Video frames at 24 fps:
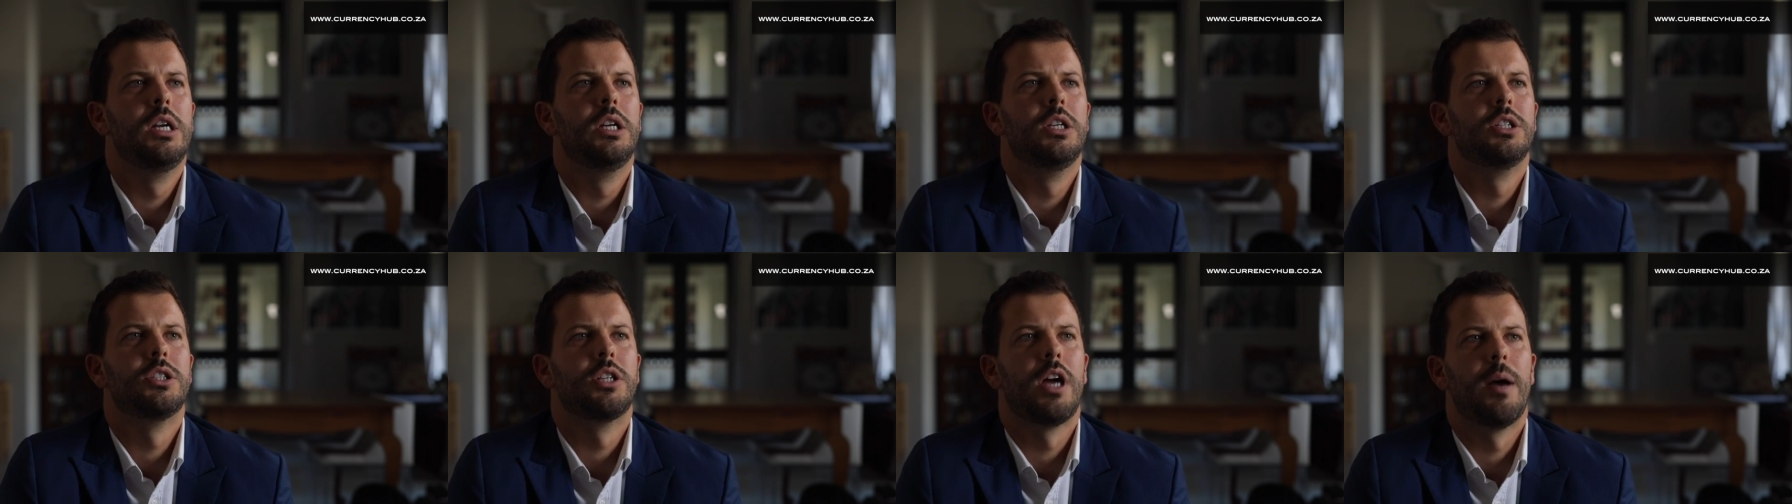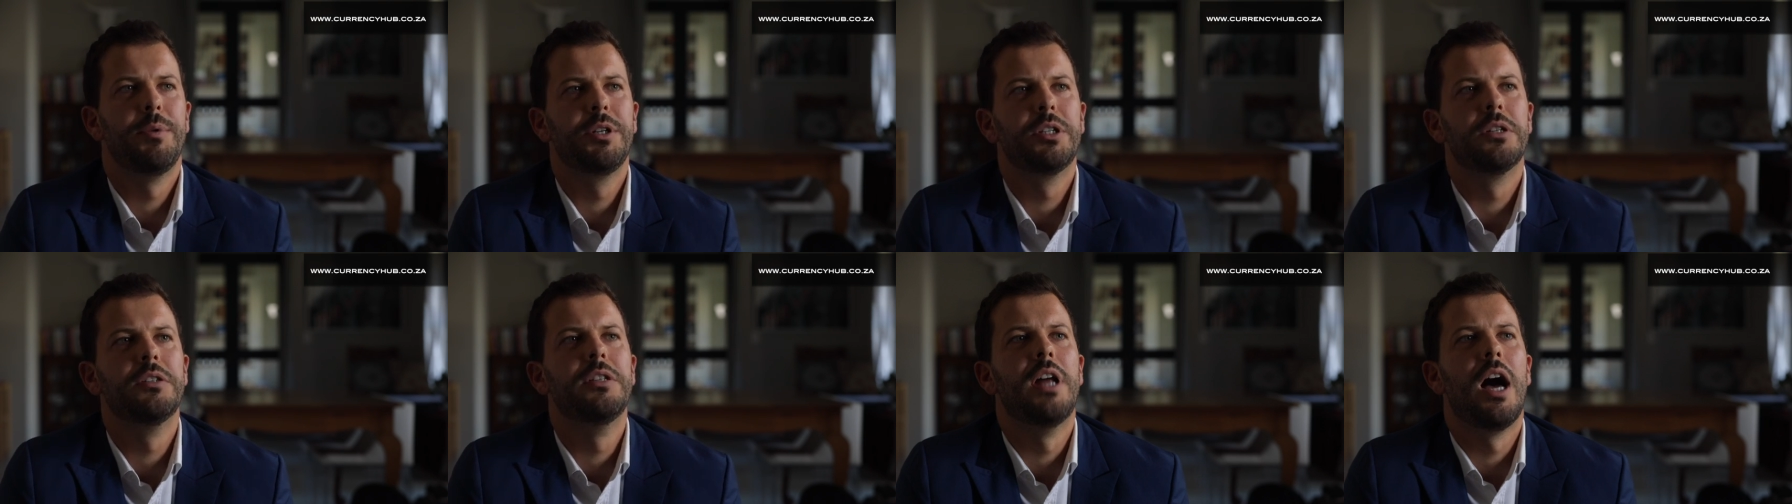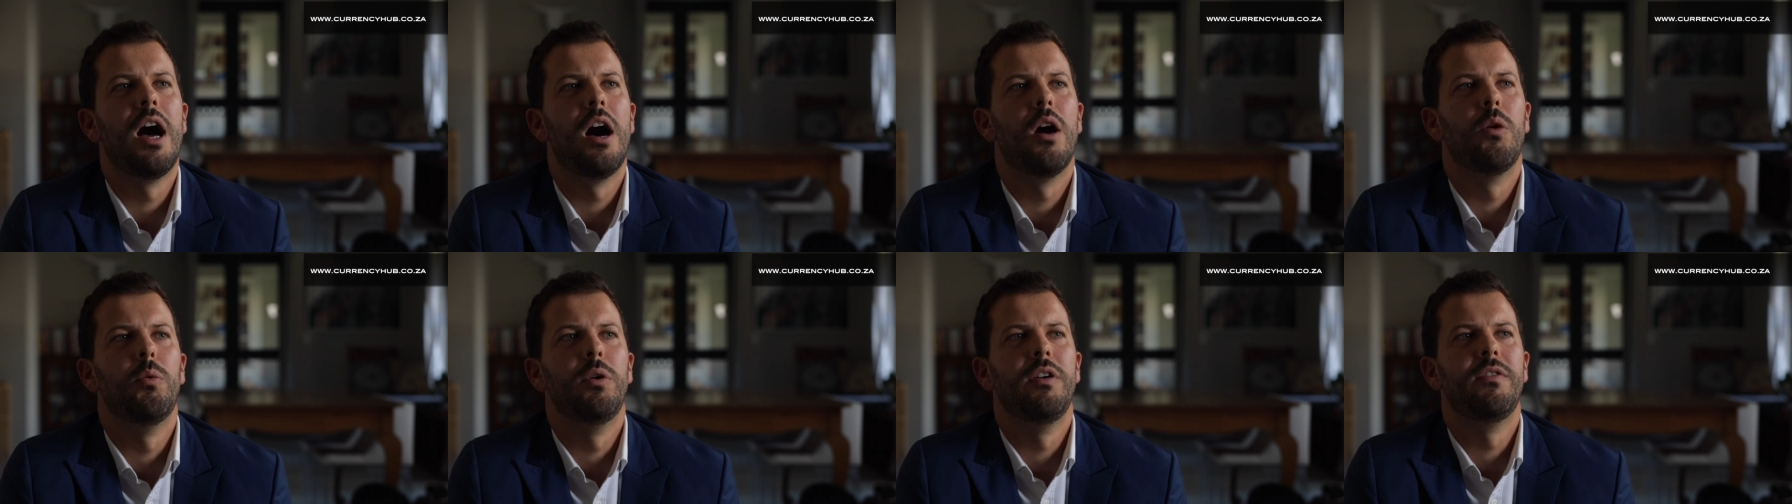So up until
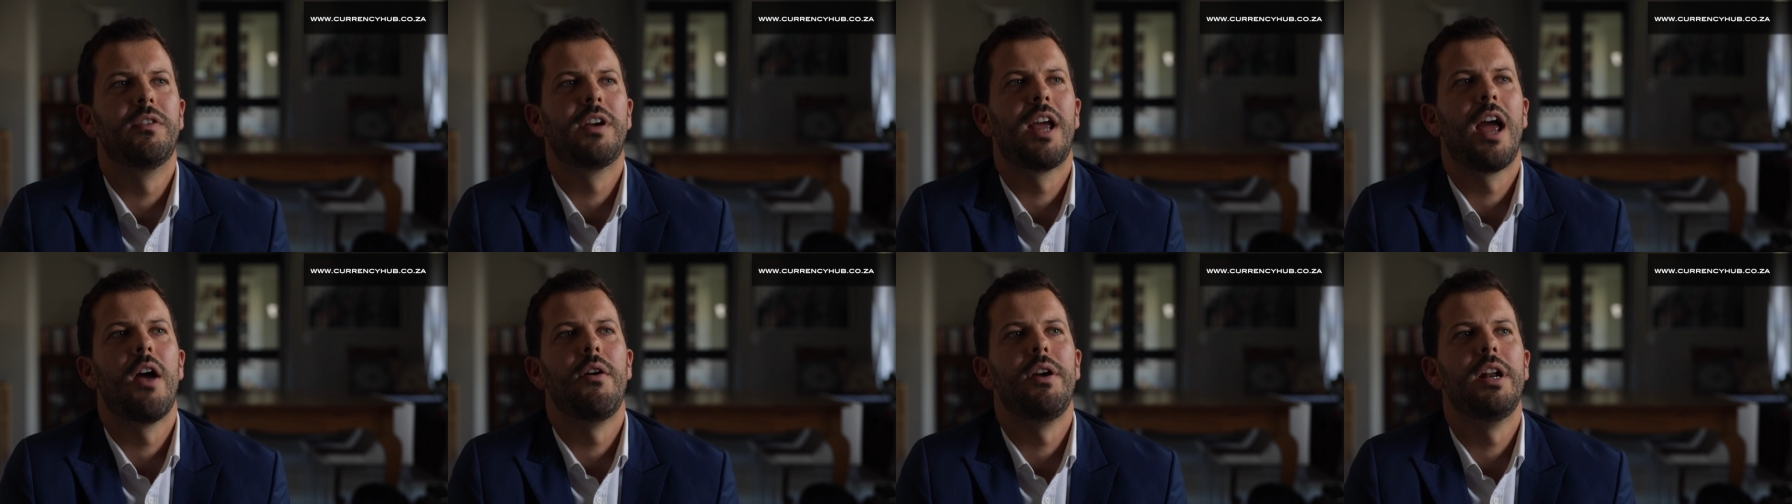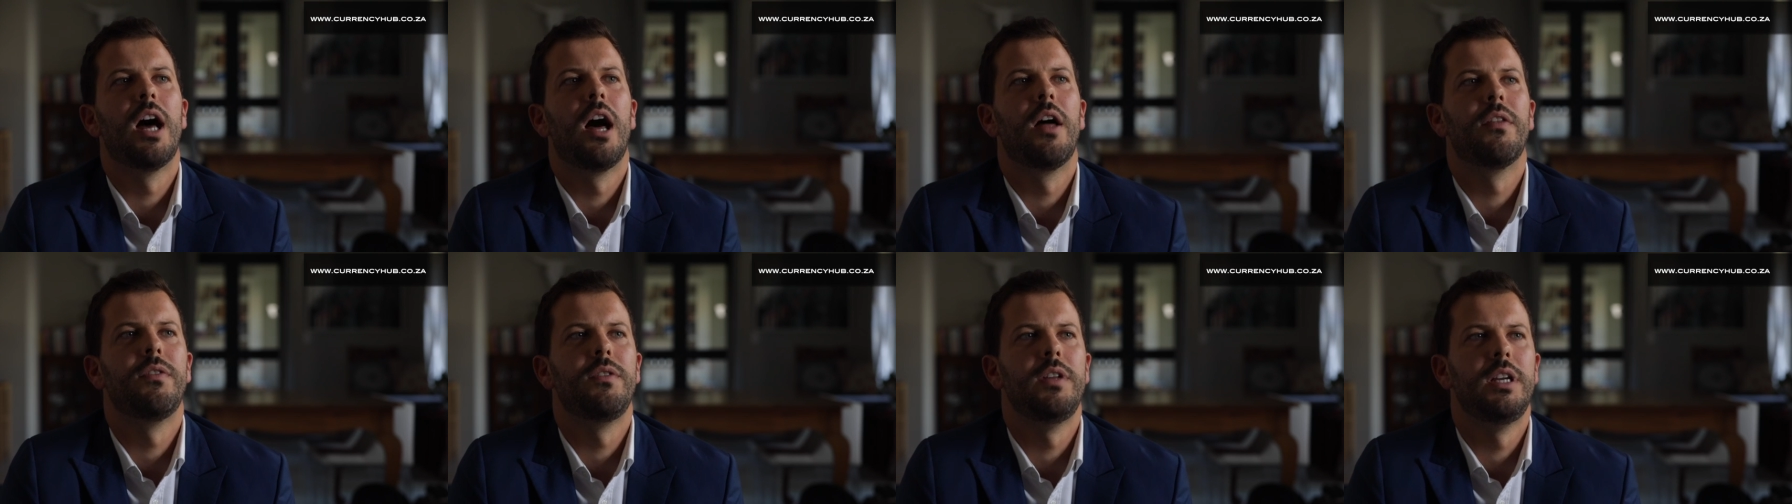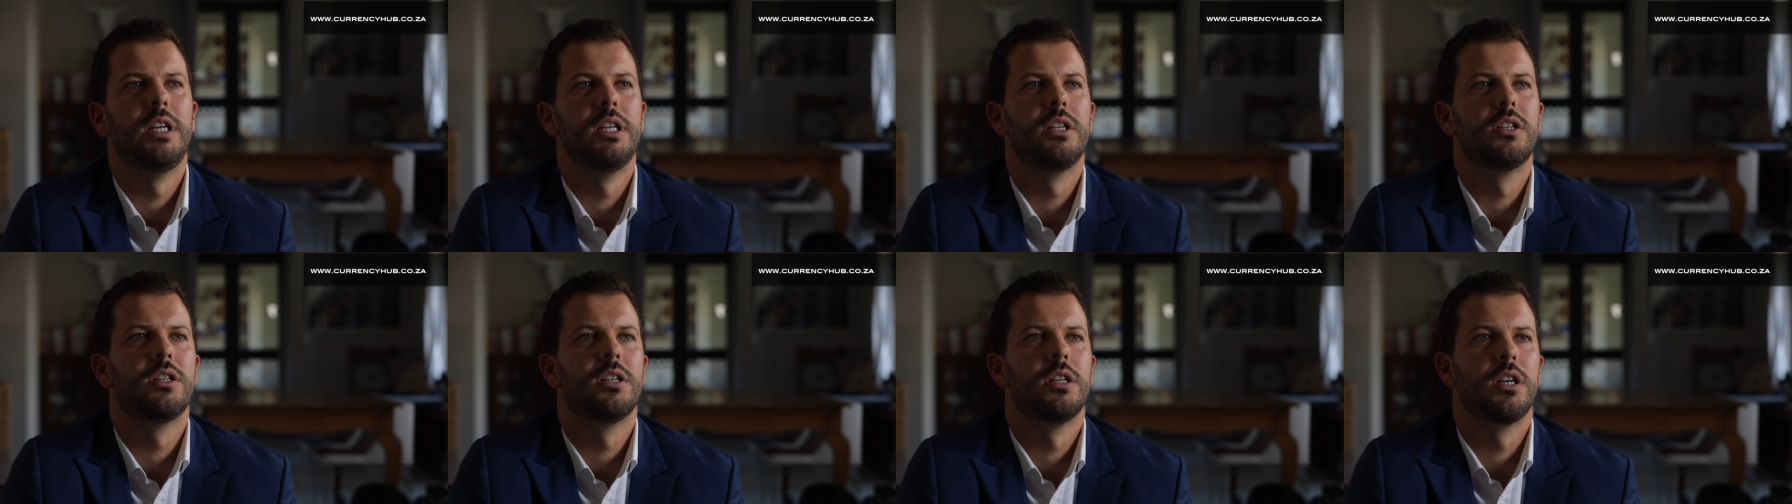now, we've carried out
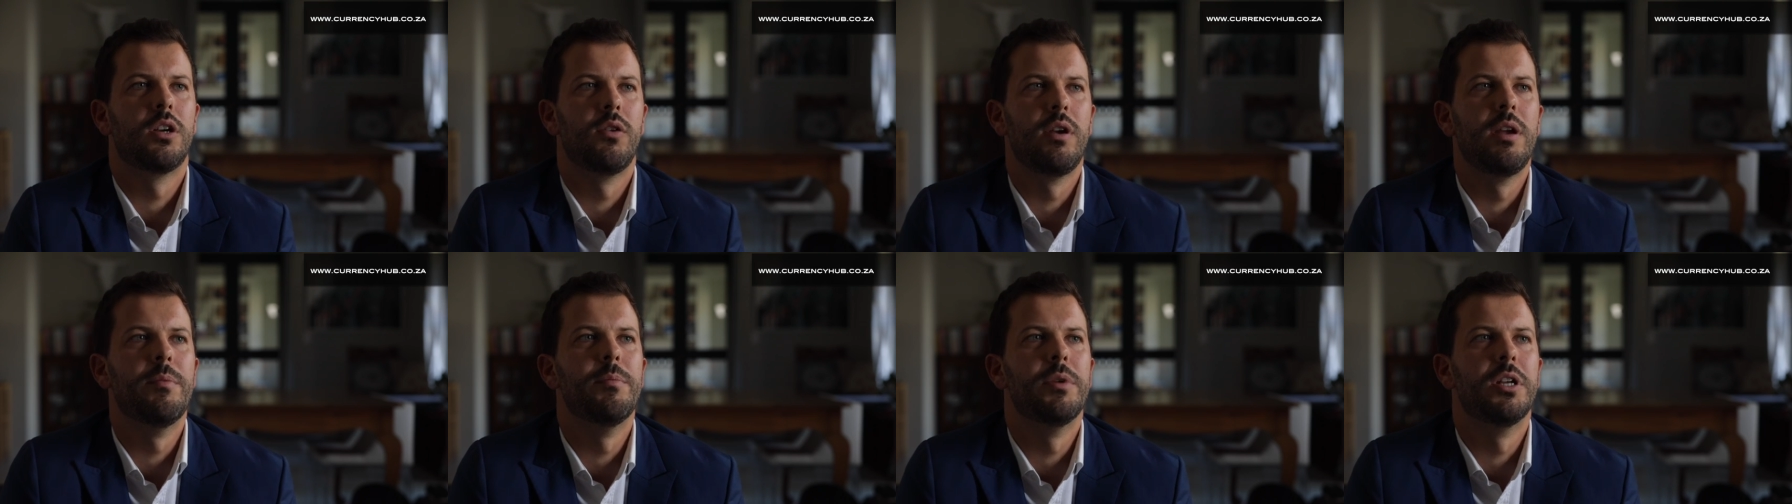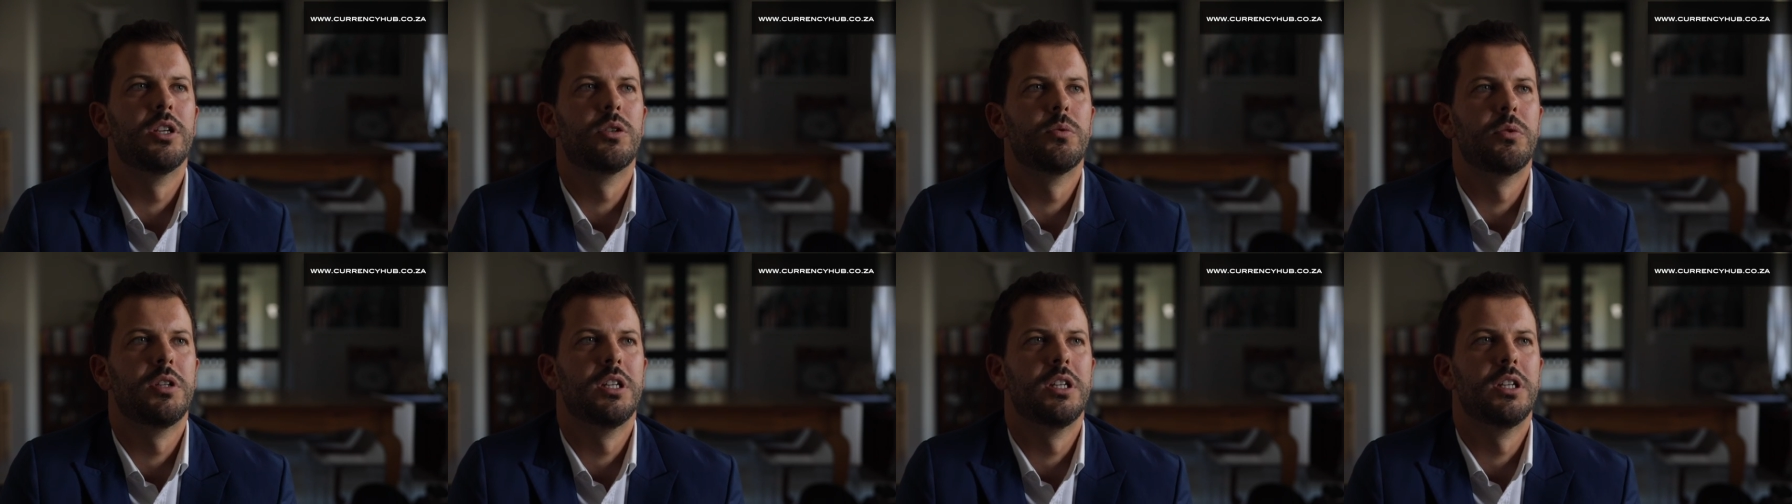these agreements